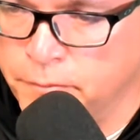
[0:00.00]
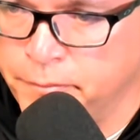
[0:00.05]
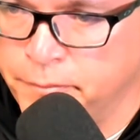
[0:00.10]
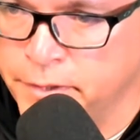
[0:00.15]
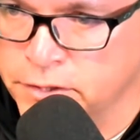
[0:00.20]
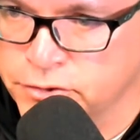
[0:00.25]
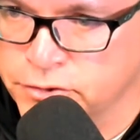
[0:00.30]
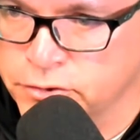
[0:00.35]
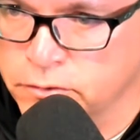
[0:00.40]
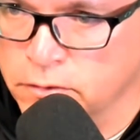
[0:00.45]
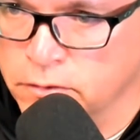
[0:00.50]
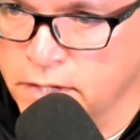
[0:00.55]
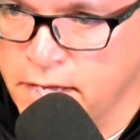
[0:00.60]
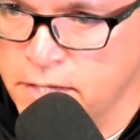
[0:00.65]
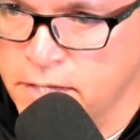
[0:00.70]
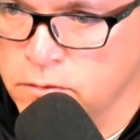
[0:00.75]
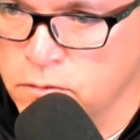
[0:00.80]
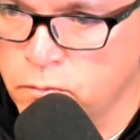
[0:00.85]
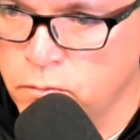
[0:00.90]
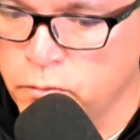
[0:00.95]
the pitcher,
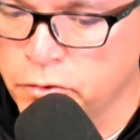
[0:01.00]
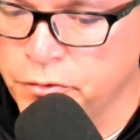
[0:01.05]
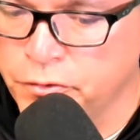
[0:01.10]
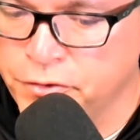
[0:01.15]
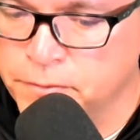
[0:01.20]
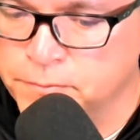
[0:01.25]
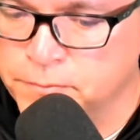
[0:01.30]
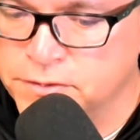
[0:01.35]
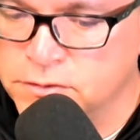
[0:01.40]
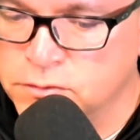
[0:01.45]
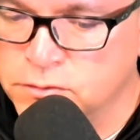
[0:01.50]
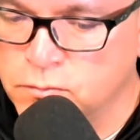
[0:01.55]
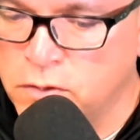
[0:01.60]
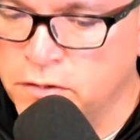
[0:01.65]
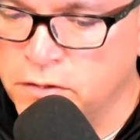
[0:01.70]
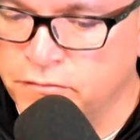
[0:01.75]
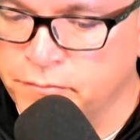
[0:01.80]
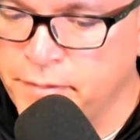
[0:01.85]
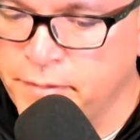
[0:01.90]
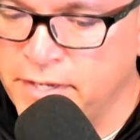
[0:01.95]
Kayla Williams, is
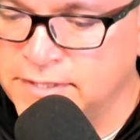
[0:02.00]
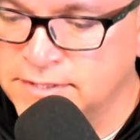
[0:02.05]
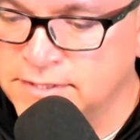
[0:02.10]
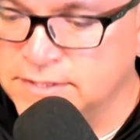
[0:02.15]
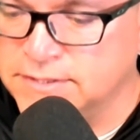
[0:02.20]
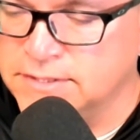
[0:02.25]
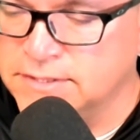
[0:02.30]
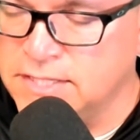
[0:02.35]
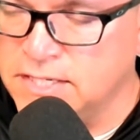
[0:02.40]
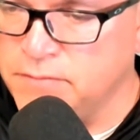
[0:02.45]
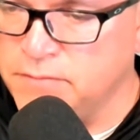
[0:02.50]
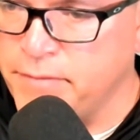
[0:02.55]
one of Macy's